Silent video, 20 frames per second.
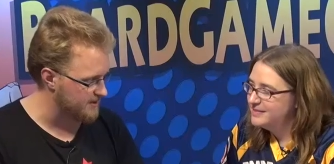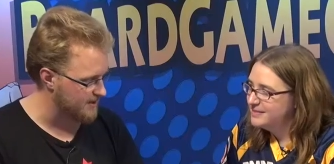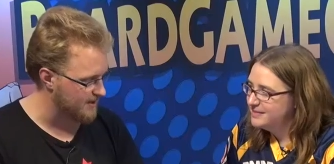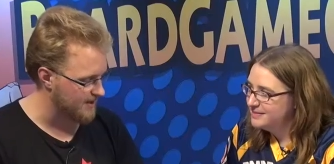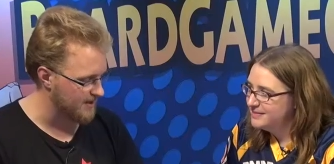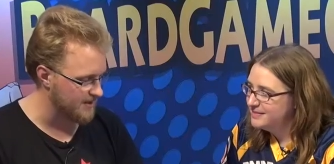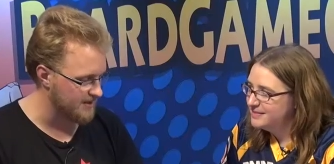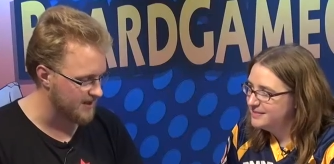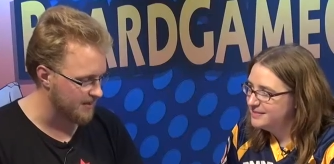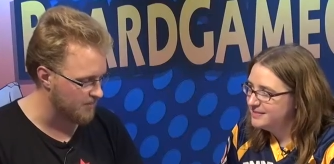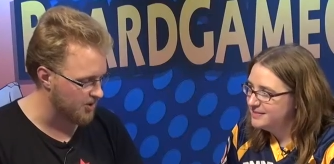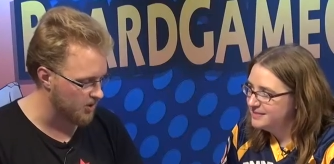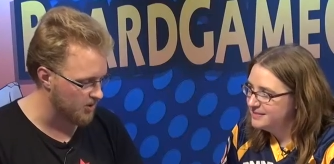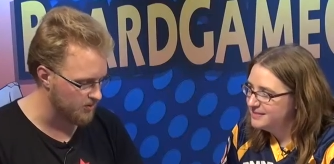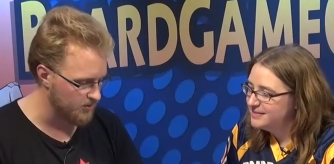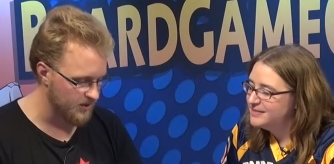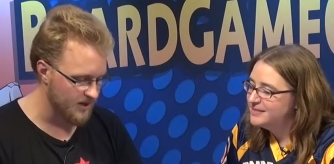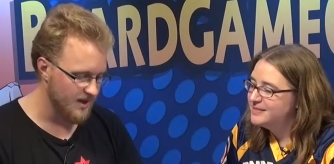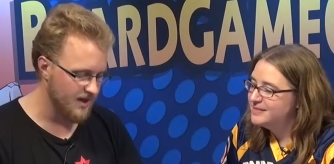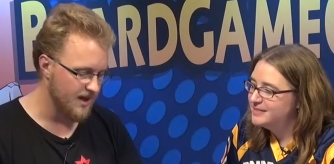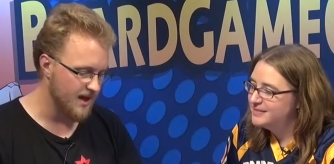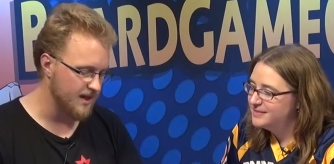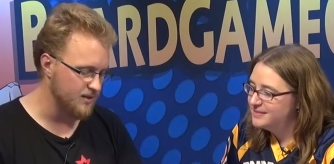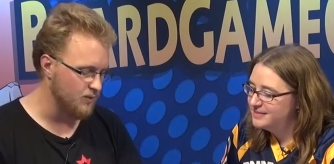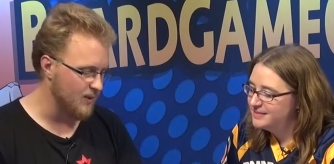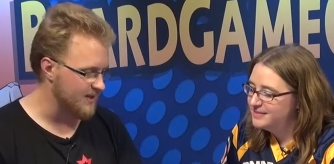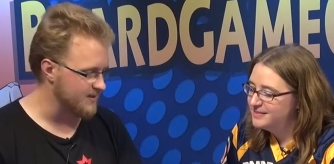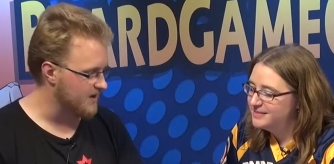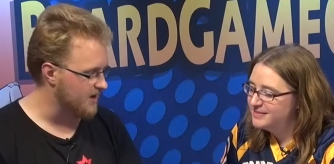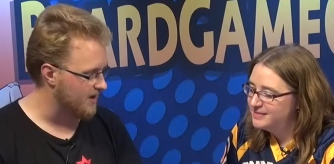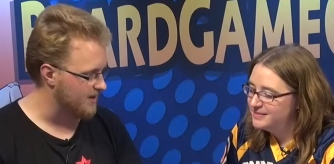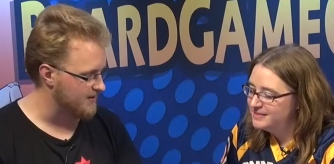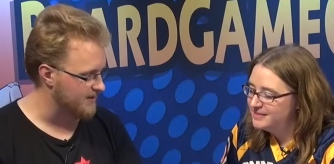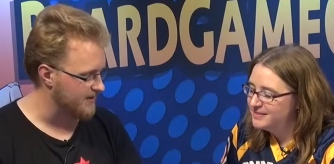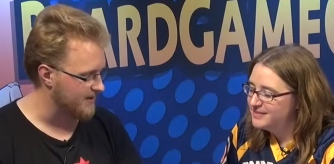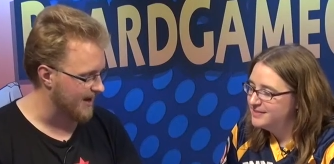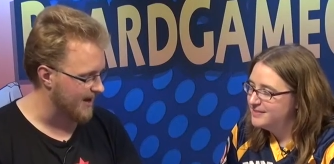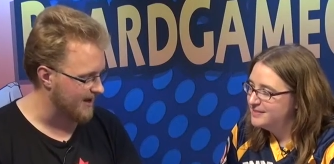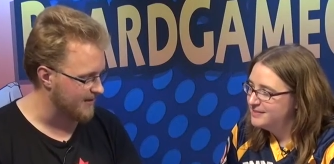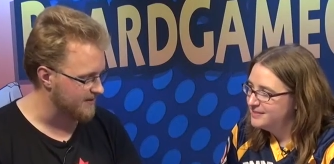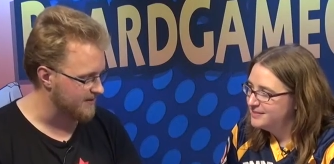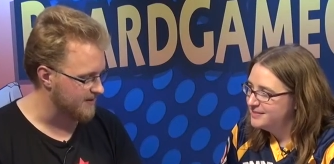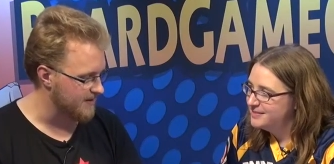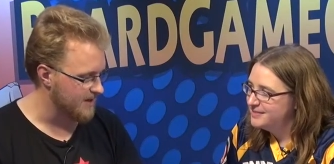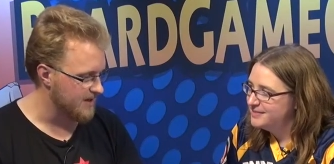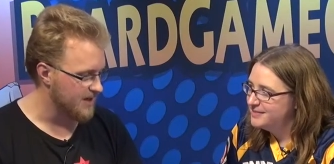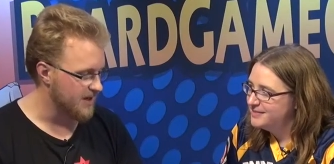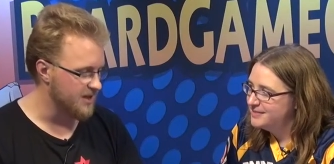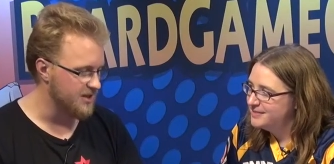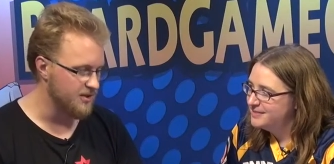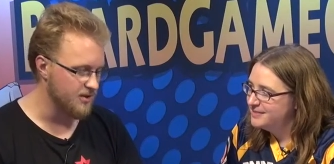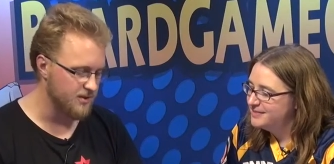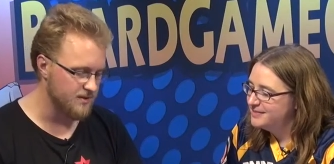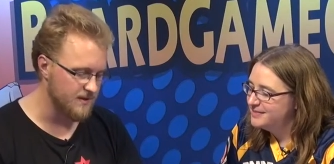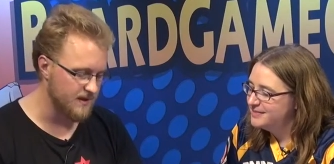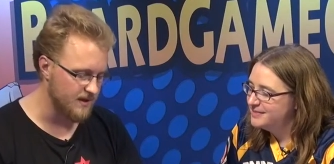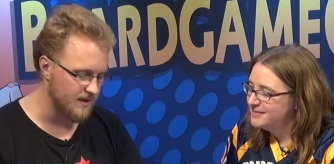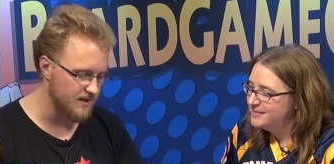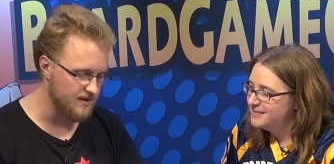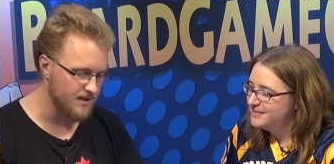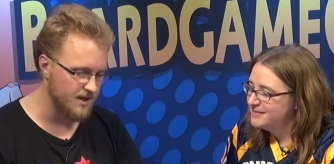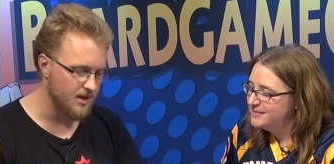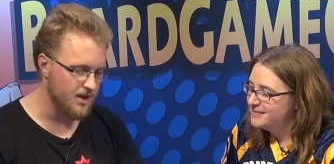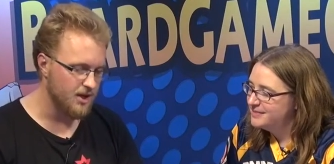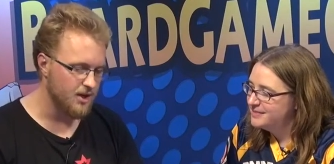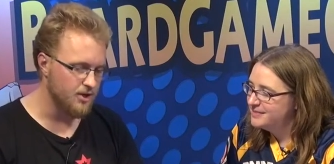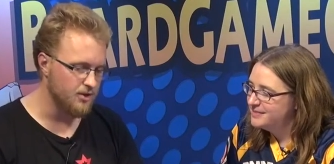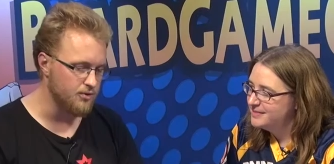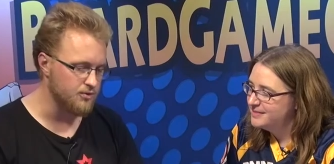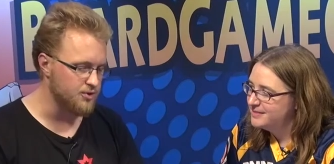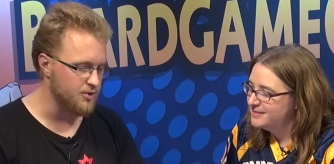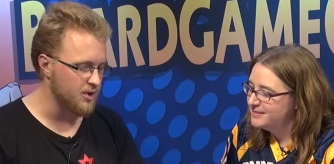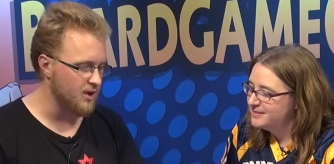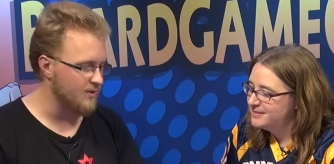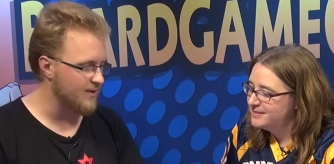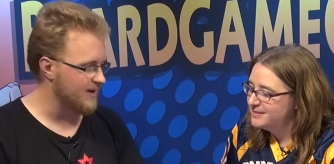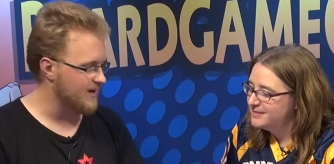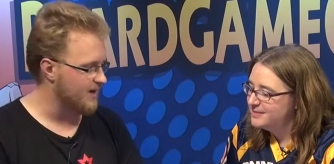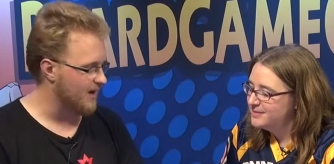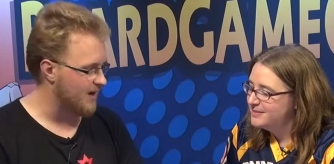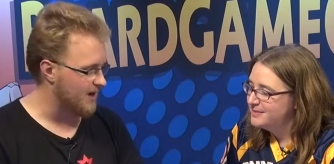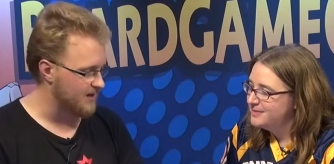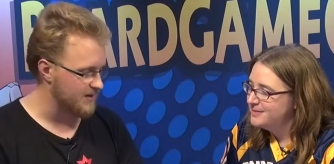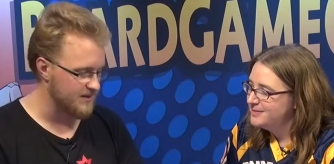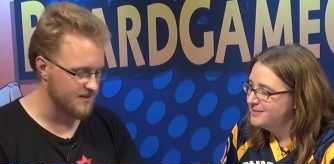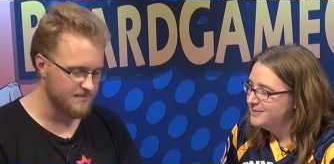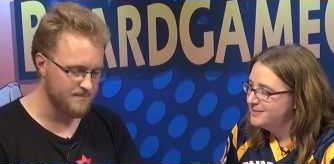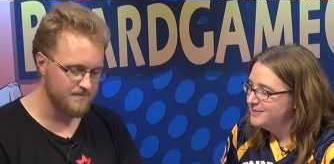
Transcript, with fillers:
Speaker 1: uh, tableau and one card in hand. In your turn, you draw a card.